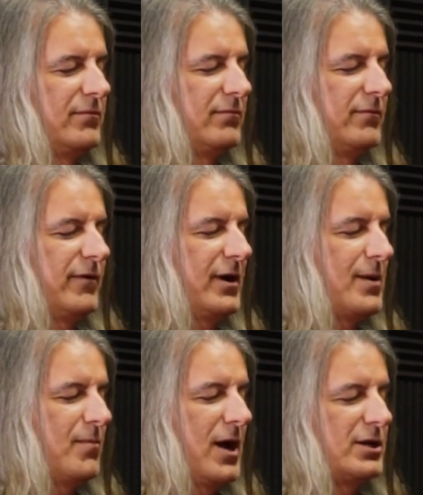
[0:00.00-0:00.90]
very
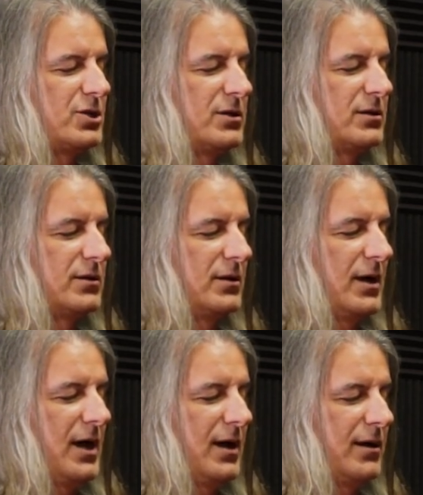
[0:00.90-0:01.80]
much
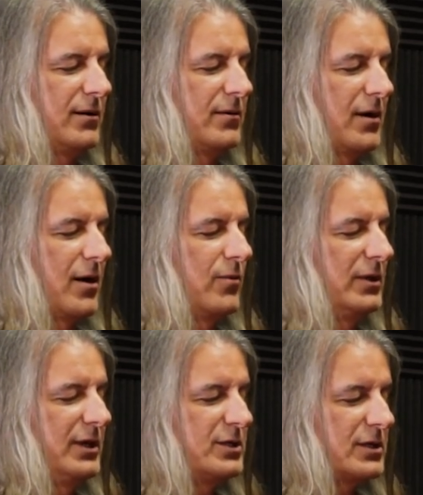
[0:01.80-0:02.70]
uh, our
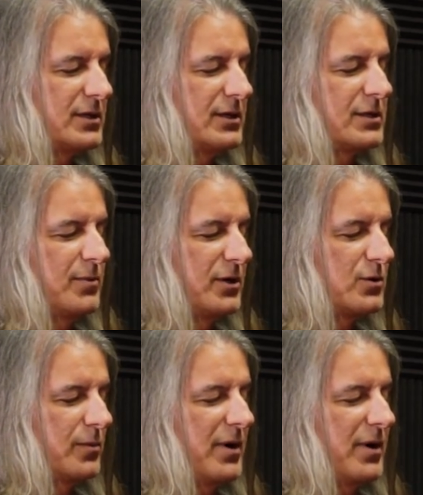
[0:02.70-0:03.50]
religious and spiritual